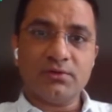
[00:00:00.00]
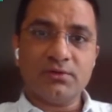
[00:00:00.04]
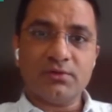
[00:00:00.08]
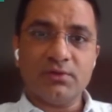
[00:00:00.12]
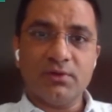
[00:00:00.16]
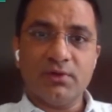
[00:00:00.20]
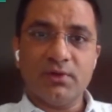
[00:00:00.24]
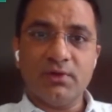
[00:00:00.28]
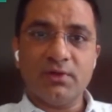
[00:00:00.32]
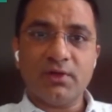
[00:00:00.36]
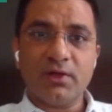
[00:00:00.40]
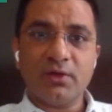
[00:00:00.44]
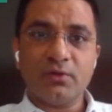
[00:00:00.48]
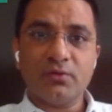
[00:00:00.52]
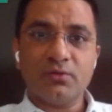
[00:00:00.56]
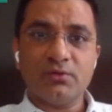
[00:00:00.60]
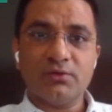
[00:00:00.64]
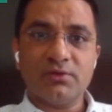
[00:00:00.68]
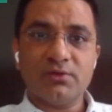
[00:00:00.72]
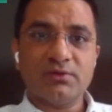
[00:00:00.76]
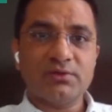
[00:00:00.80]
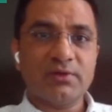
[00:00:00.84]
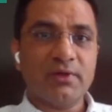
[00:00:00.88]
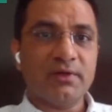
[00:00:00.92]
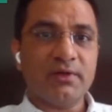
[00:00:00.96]
So earlier, I could
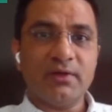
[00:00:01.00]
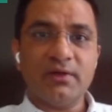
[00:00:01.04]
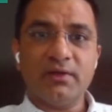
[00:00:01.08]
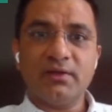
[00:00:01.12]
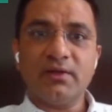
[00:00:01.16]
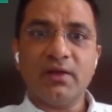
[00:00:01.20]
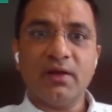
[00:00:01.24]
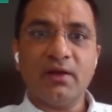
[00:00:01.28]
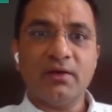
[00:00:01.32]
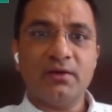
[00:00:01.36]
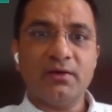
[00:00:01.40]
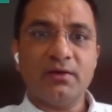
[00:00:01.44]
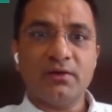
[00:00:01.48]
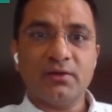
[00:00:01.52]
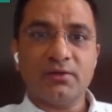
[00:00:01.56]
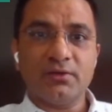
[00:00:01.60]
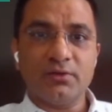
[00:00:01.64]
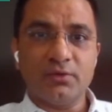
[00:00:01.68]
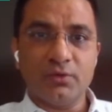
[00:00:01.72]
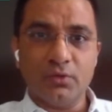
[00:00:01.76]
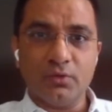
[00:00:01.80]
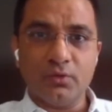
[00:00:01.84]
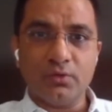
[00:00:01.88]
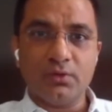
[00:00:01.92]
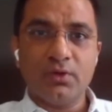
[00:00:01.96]
just get any candidate at the
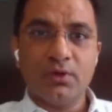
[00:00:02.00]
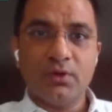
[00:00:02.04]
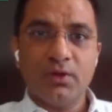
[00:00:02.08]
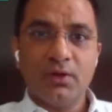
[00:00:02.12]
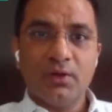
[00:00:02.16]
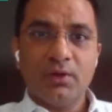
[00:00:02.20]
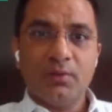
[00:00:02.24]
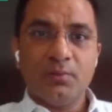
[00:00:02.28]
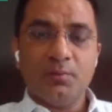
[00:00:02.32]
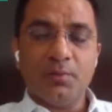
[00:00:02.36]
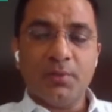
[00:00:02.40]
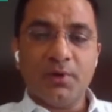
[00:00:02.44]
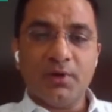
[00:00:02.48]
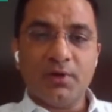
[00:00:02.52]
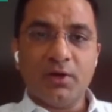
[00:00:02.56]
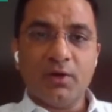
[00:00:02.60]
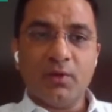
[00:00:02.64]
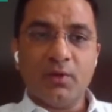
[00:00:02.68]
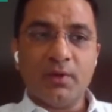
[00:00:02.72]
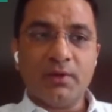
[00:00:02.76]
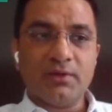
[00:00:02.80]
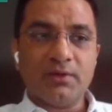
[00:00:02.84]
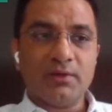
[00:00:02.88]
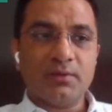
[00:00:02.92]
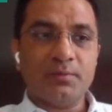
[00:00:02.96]
door, but now
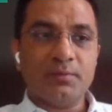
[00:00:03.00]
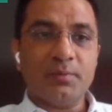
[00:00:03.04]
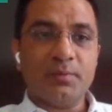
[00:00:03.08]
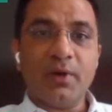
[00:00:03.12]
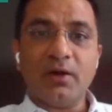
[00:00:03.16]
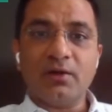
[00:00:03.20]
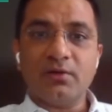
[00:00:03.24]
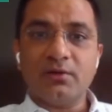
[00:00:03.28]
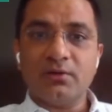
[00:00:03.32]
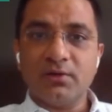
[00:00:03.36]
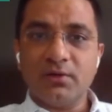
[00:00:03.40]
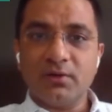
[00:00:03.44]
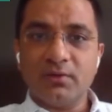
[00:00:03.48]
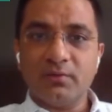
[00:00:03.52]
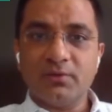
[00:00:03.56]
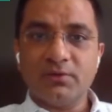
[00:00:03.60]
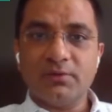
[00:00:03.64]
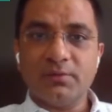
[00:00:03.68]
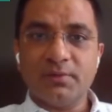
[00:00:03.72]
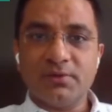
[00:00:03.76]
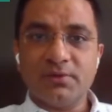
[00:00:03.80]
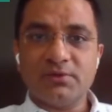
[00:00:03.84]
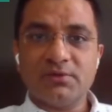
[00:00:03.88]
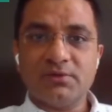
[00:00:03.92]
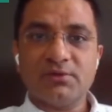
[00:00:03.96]
I think partnering with the
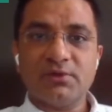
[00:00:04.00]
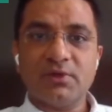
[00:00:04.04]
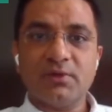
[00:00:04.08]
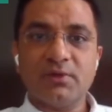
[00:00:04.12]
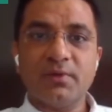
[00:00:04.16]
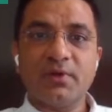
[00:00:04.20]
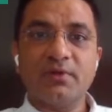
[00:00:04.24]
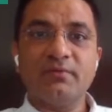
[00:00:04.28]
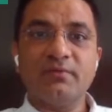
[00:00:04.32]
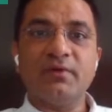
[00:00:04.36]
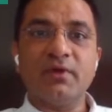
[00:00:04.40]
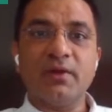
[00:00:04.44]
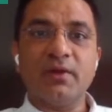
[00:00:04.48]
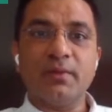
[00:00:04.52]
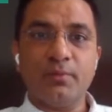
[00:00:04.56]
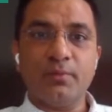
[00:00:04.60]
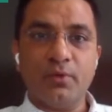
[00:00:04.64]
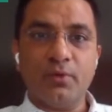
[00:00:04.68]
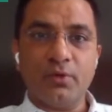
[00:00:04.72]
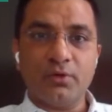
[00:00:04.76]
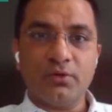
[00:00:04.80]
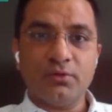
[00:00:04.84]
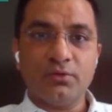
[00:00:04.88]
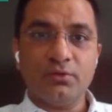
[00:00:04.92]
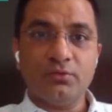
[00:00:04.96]
business has become very
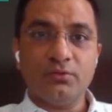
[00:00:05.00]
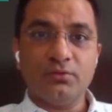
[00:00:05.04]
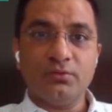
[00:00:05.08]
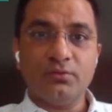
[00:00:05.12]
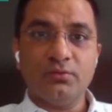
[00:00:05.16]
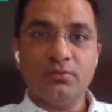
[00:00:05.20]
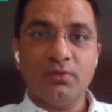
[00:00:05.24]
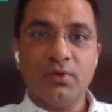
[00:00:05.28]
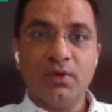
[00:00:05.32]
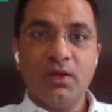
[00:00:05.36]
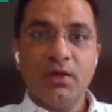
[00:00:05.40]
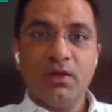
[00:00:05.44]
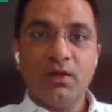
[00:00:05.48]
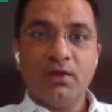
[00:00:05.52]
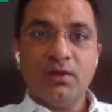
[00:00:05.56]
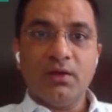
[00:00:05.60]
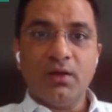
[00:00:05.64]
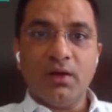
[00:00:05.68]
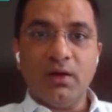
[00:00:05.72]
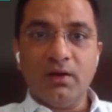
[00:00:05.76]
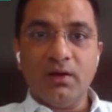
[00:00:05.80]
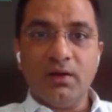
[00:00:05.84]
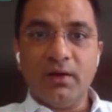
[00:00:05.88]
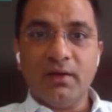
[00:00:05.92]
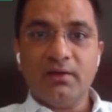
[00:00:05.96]
important to
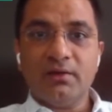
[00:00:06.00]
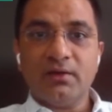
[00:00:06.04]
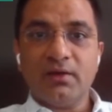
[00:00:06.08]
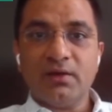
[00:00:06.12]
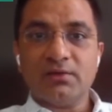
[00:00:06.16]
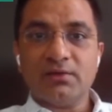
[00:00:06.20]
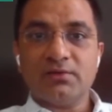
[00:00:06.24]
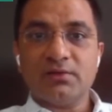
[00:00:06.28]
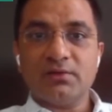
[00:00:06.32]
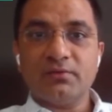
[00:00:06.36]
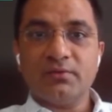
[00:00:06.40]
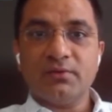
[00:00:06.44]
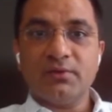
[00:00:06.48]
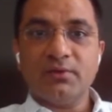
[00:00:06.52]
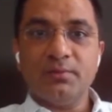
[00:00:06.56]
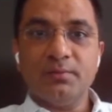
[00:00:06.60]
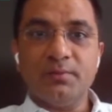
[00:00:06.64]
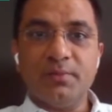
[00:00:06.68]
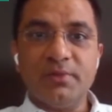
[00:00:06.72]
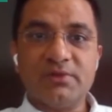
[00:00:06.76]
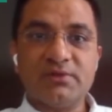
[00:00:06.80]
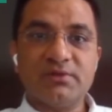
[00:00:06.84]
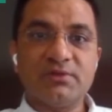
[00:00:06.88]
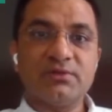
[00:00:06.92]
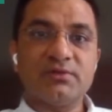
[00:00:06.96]
align ourselves with the
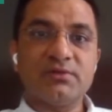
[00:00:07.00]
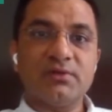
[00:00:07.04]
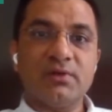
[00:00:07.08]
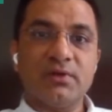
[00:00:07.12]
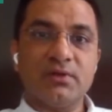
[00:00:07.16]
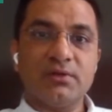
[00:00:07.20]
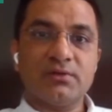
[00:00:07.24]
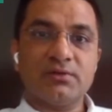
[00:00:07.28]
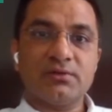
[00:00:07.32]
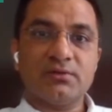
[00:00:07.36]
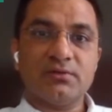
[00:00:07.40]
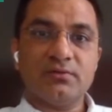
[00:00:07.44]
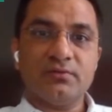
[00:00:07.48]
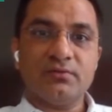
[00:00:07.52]
business needs.